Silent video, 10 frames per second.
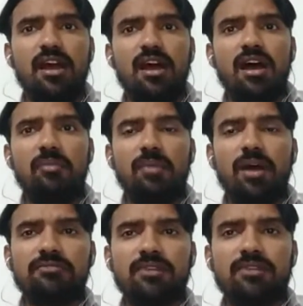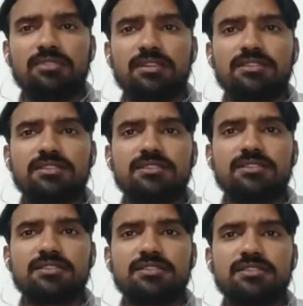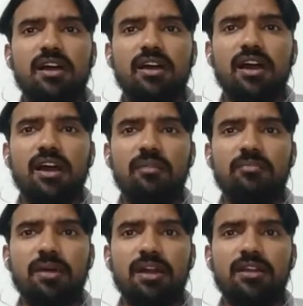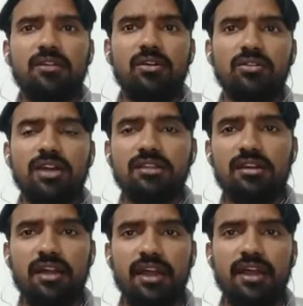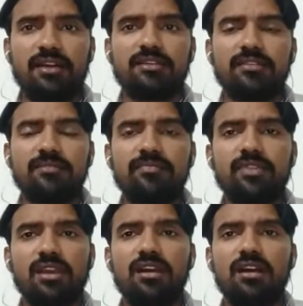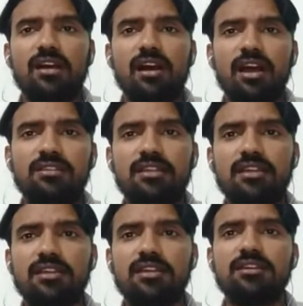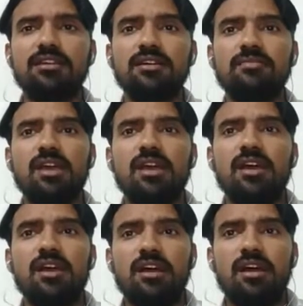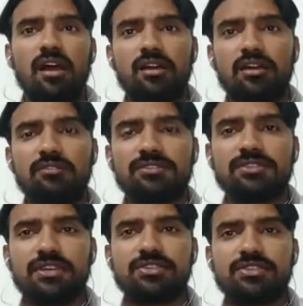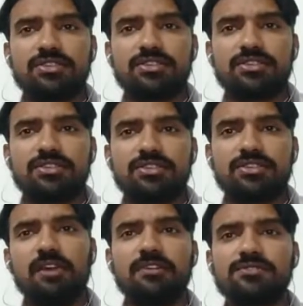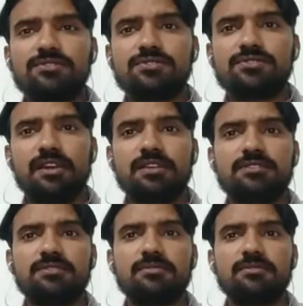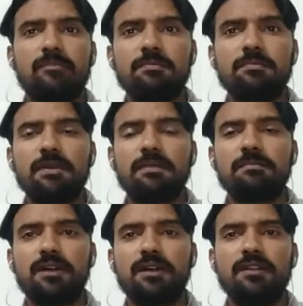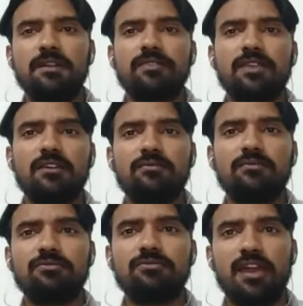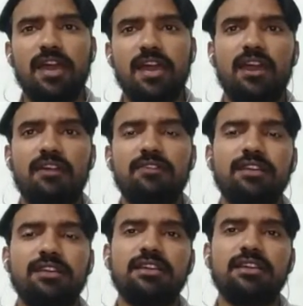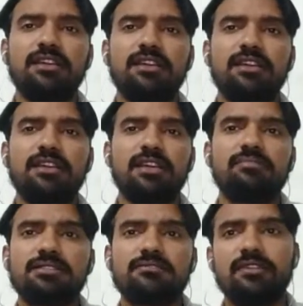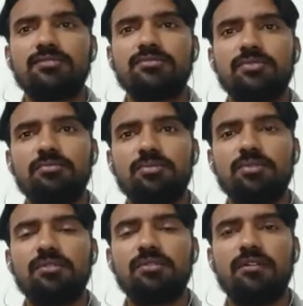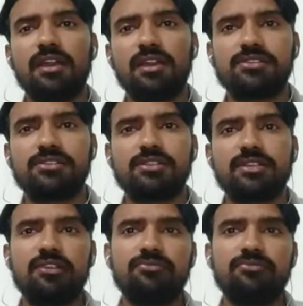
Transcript: Apart from this, on the other hand, I think conversation by face to face with people, if we have, I think it is the best way to improve our English. If we